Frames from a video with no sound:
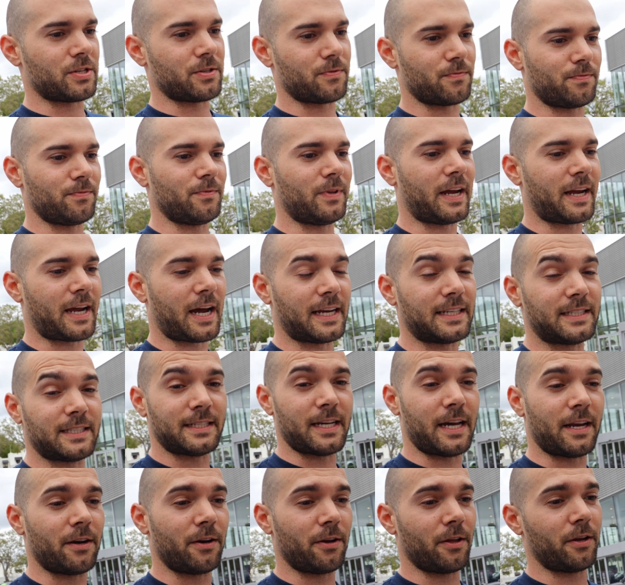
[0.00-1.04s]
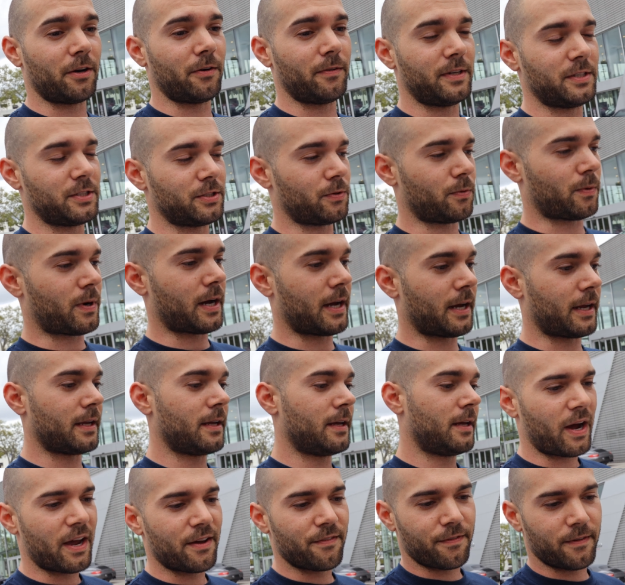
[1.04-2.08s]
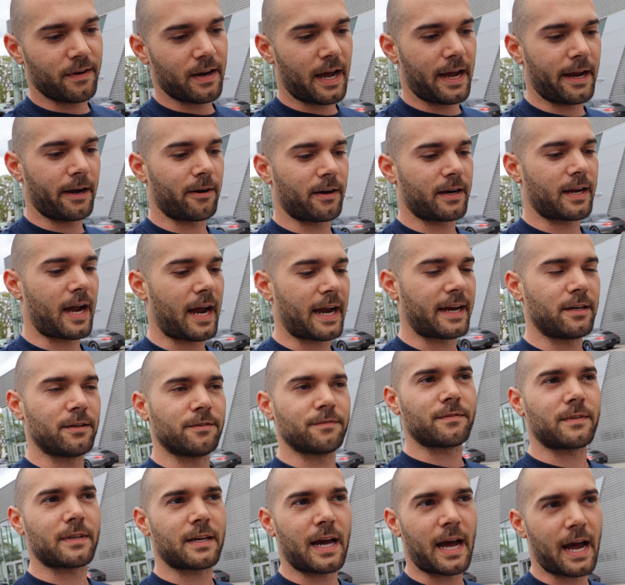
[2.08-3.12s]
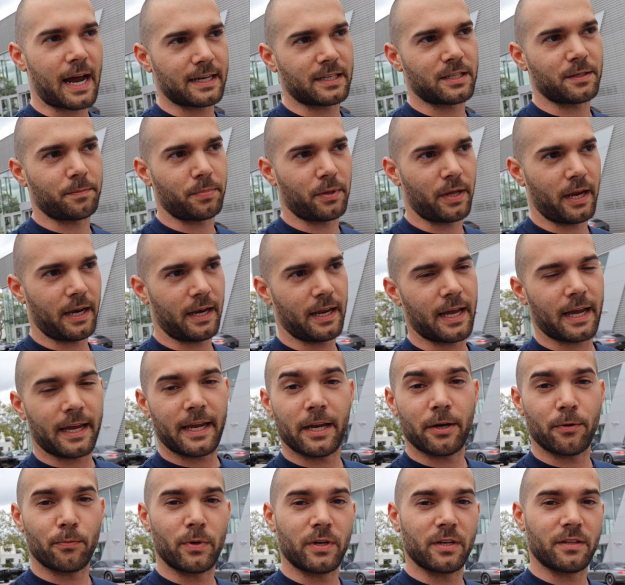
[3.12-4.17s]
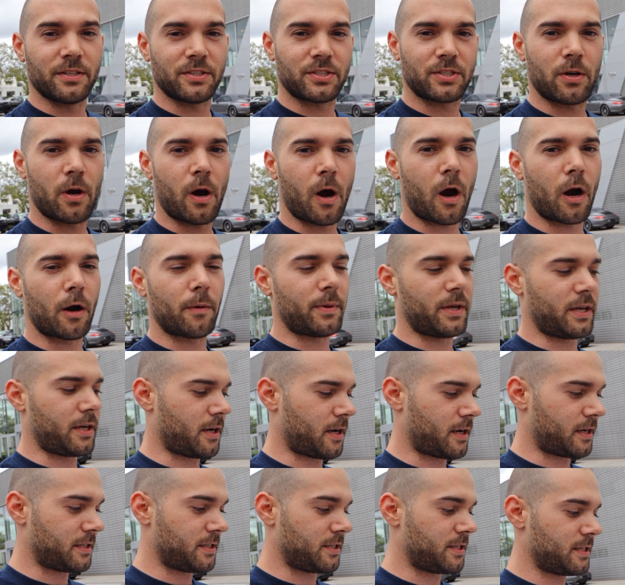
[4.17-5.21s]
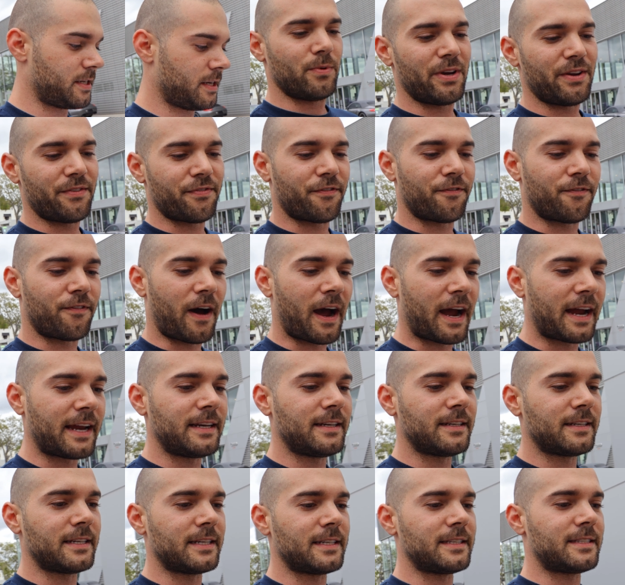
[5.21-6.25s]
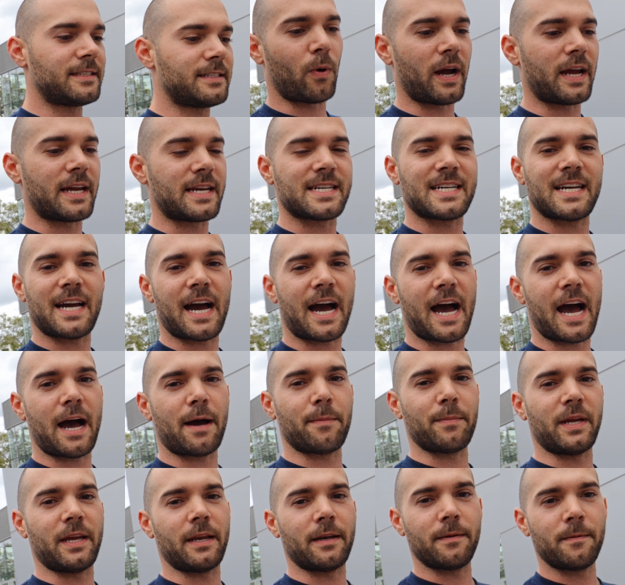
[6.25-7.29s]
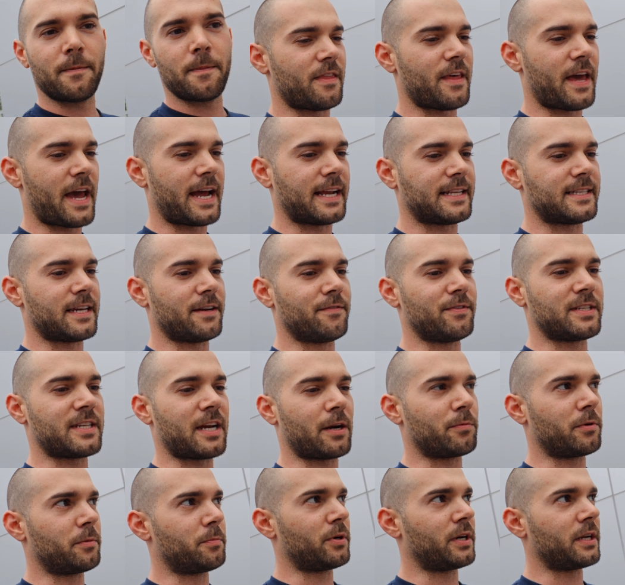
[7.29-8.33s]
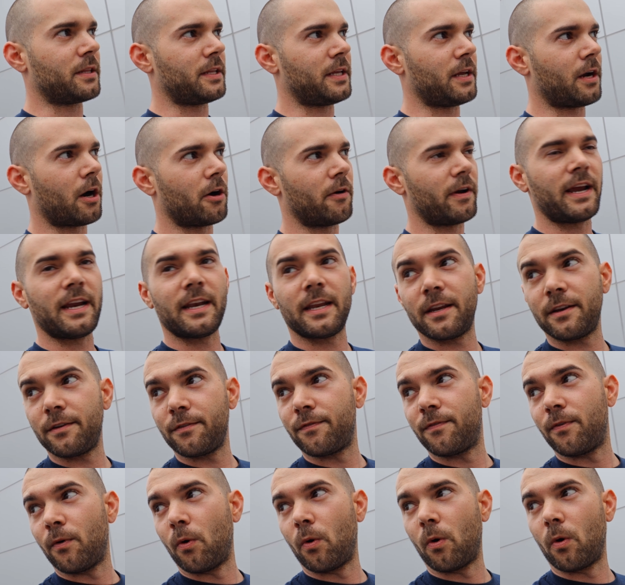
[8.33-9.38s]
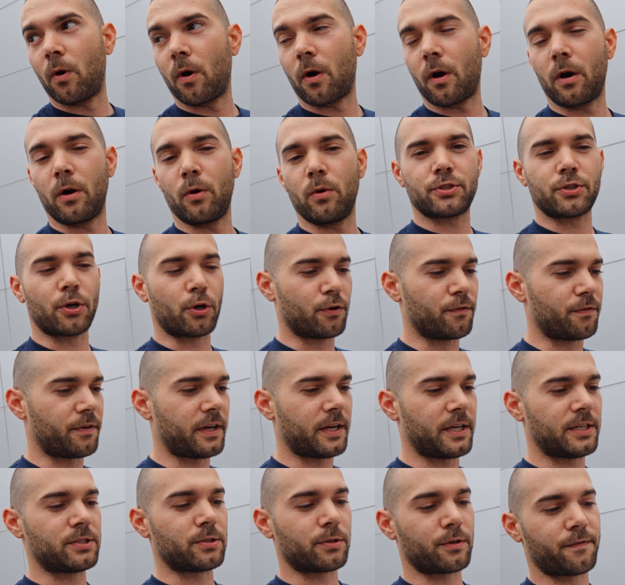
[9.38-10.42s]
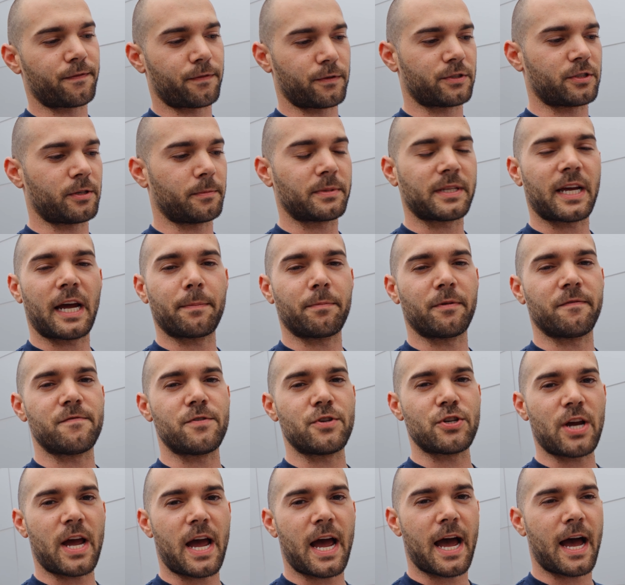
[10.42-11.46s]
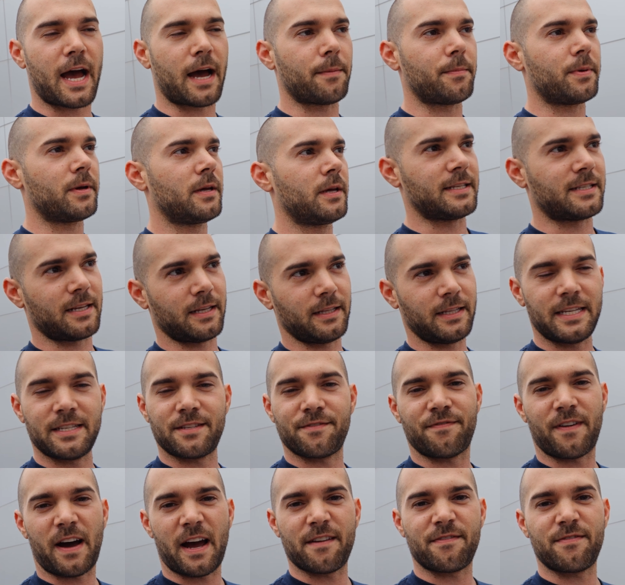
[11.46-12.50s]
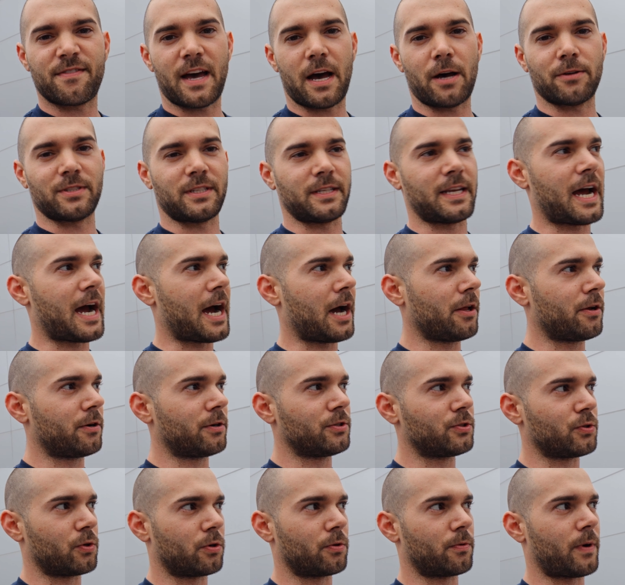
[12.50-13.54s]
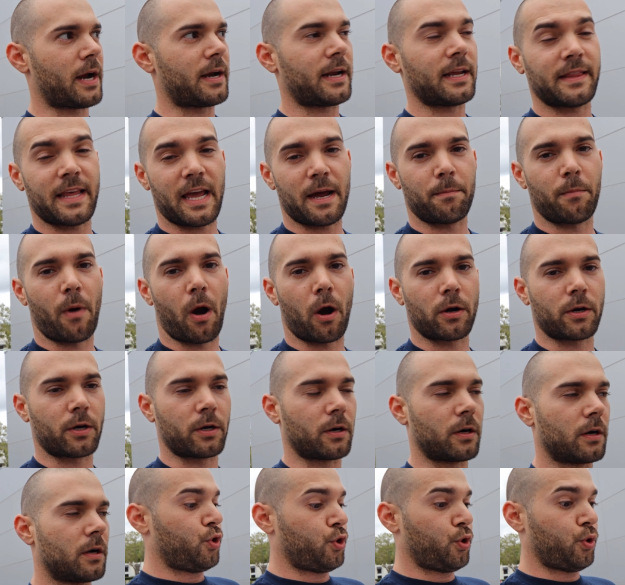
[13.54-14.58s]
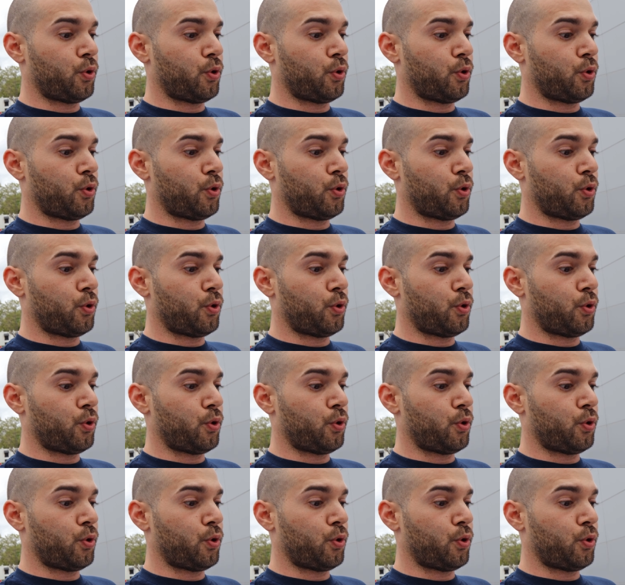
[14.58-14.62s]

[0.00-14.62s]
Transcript: is, like I said, another reason why wife and I are kind of contemplating on getting rid of this car, because we find it quite common that every time we bring the R8 in for service or for some type of job, it's at least $5,000 or right at that marker.